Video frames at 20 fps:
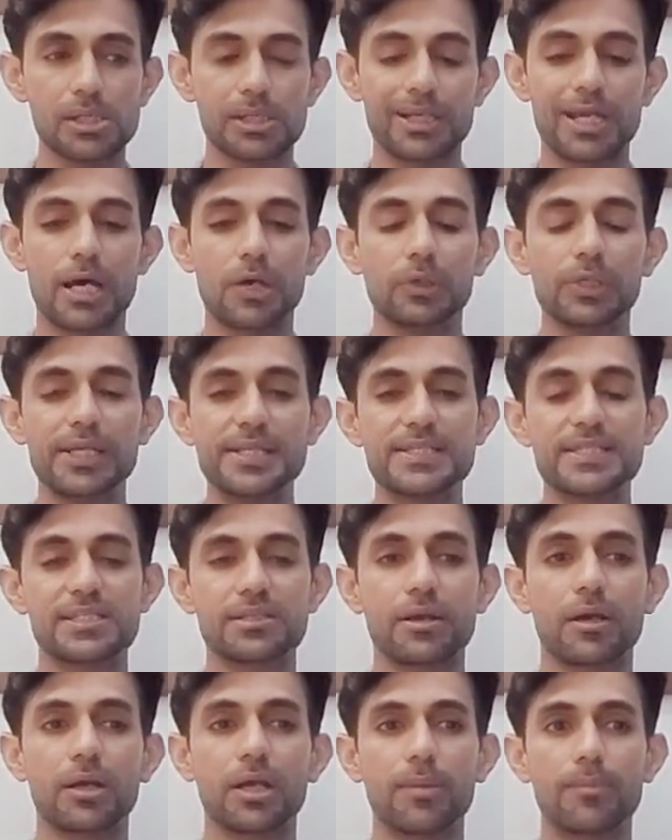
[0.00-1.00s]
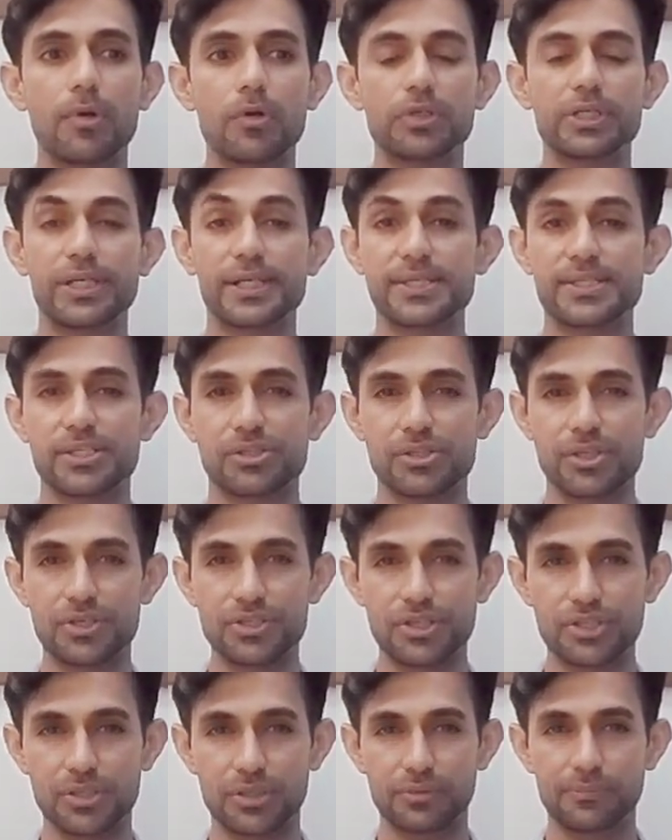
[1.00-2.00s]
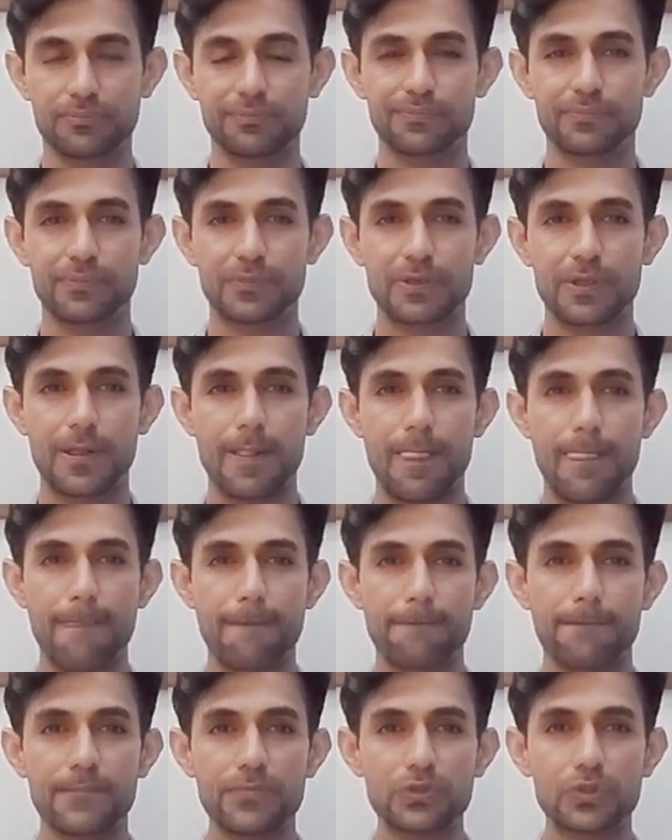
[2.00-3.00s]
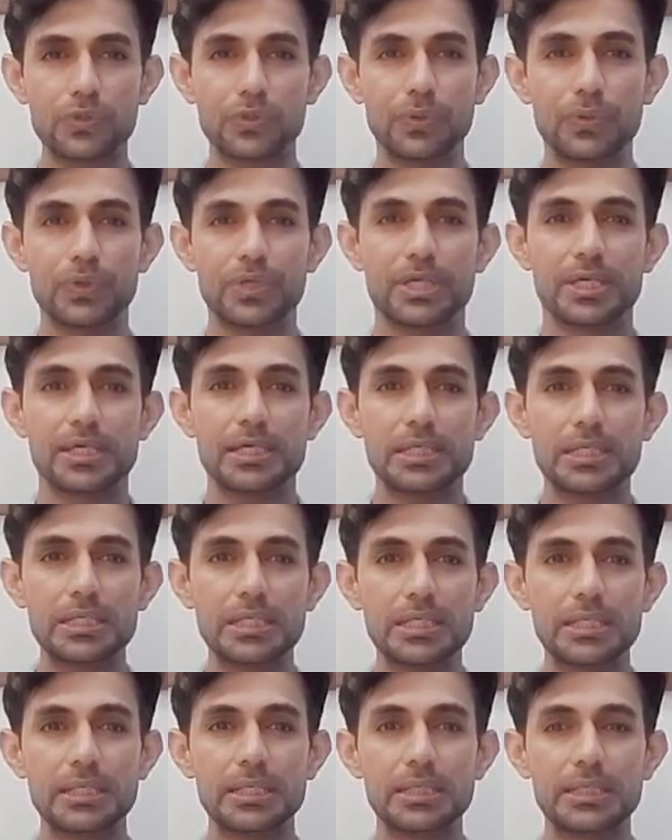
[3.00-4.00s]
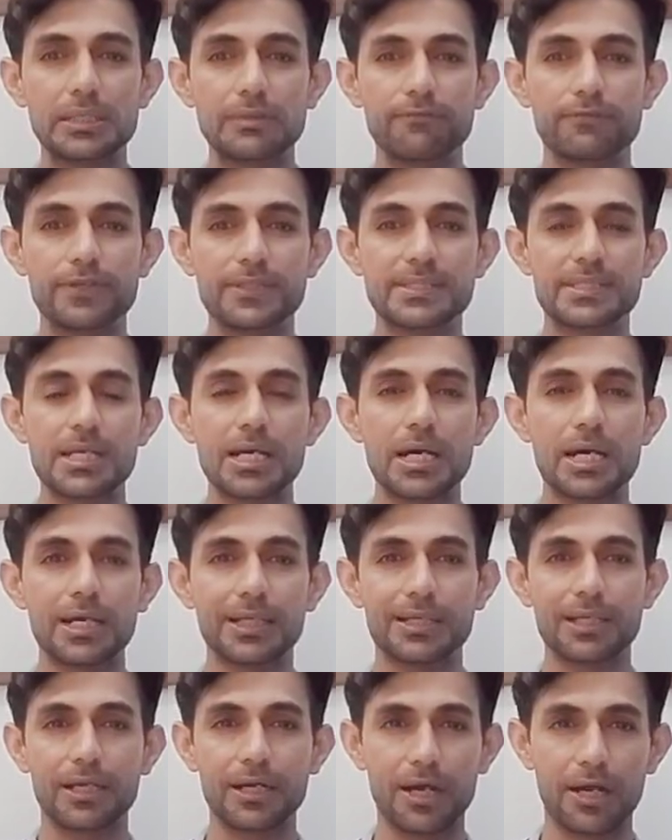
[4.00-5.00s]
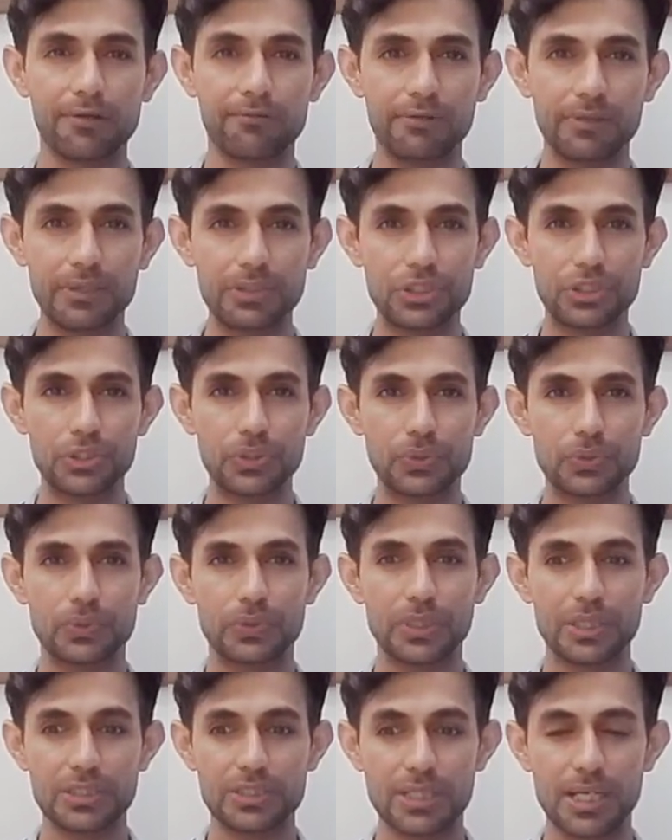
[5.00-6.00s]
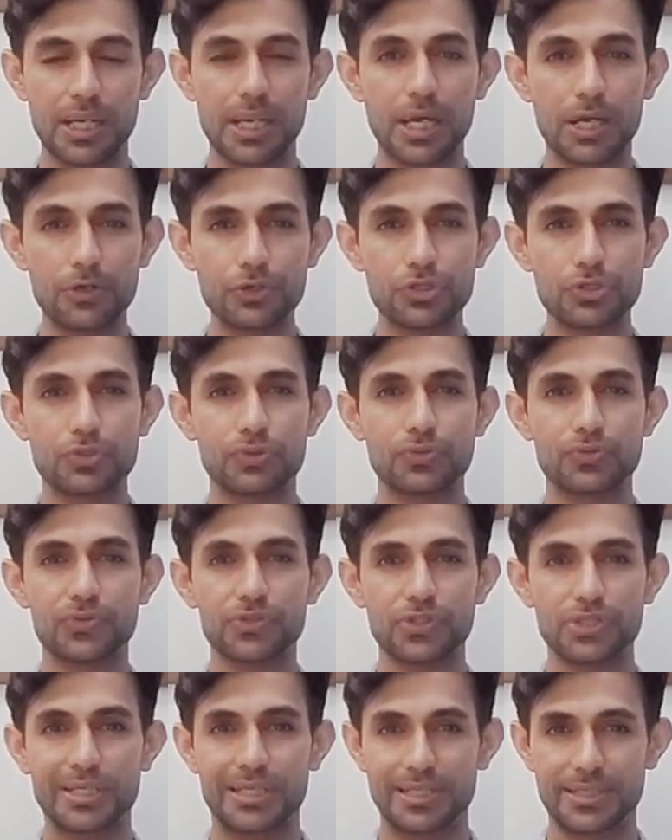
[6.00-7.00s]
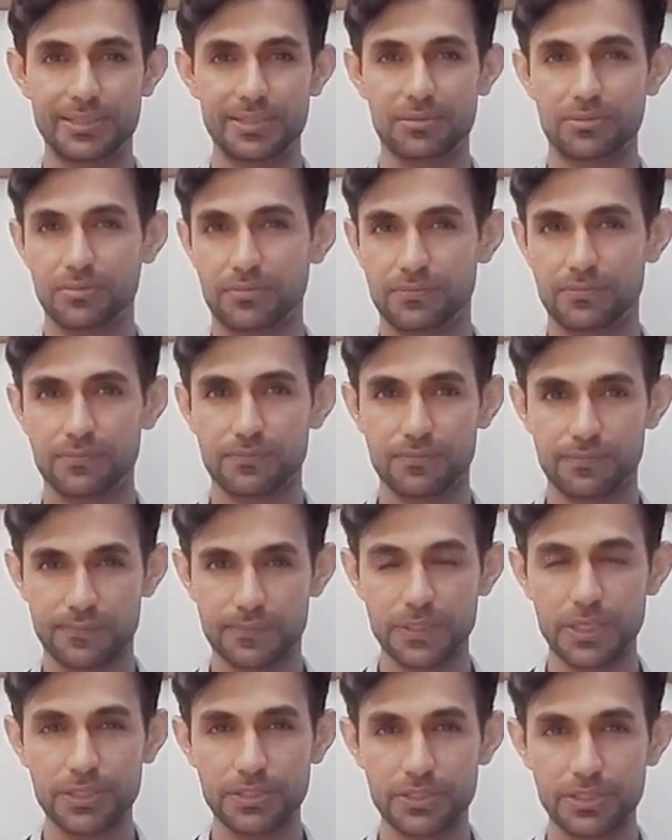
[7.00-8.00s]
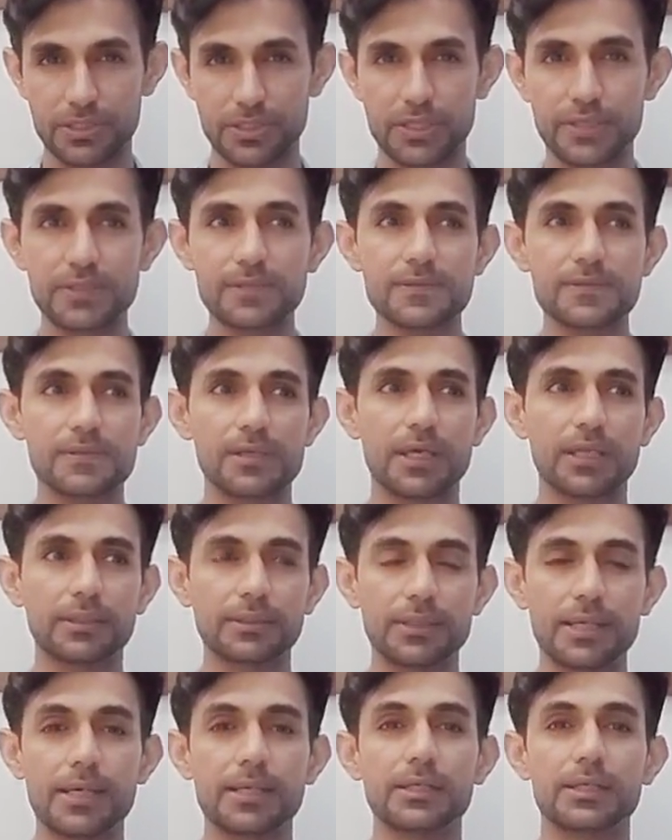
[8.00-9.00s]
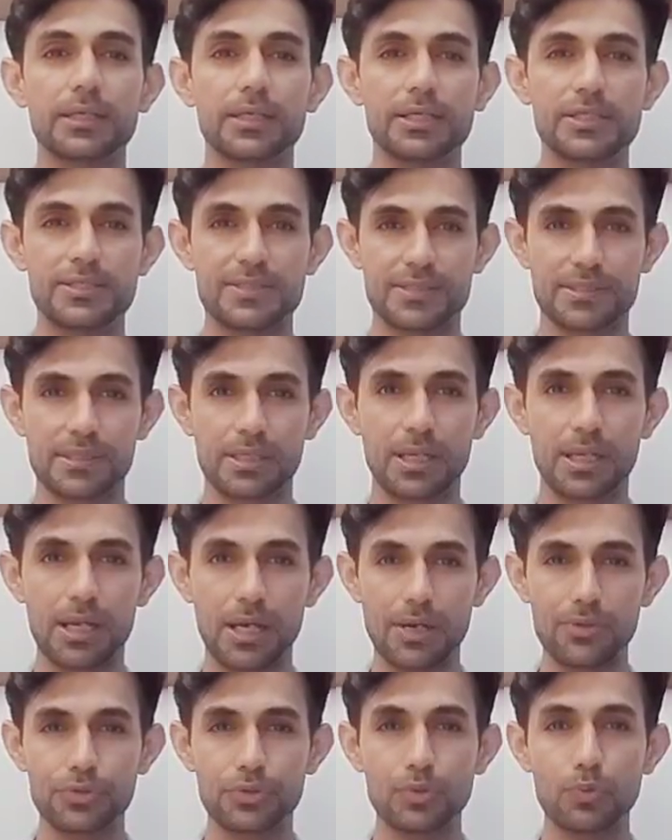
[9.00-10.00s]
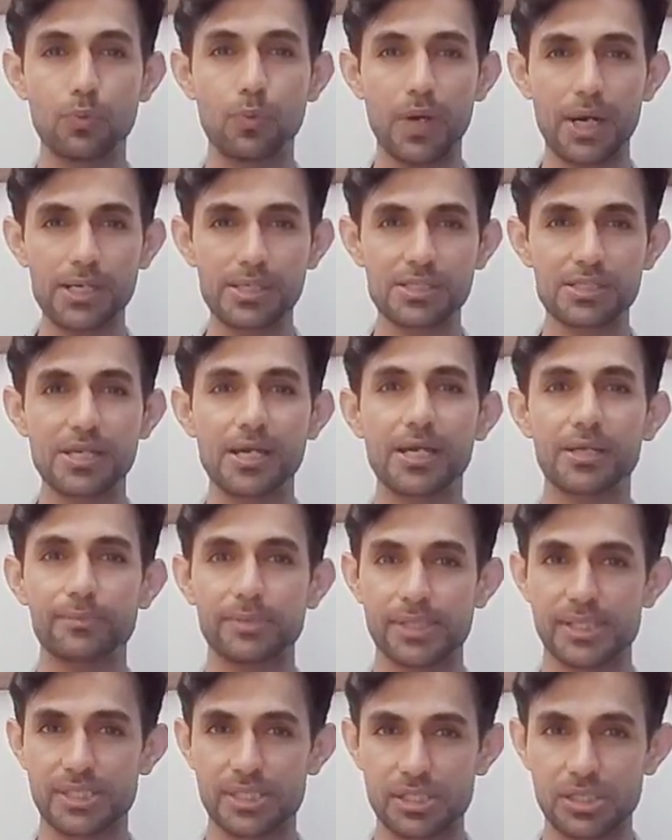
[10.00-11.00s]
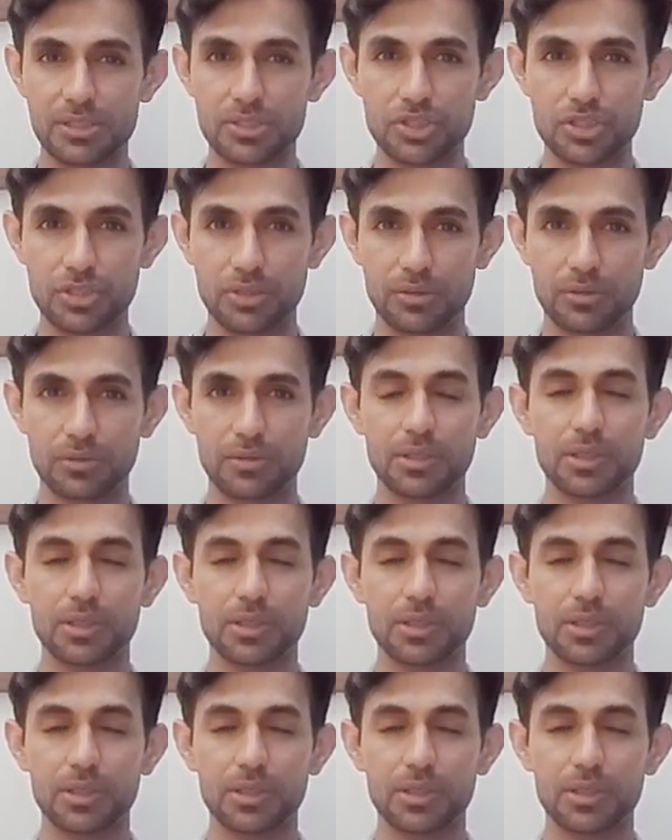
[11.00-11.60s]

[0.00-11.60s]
Now let's talk about extension. So a visa on arrival, it allow you to stay 30 days, and then it's allow you one-time extension.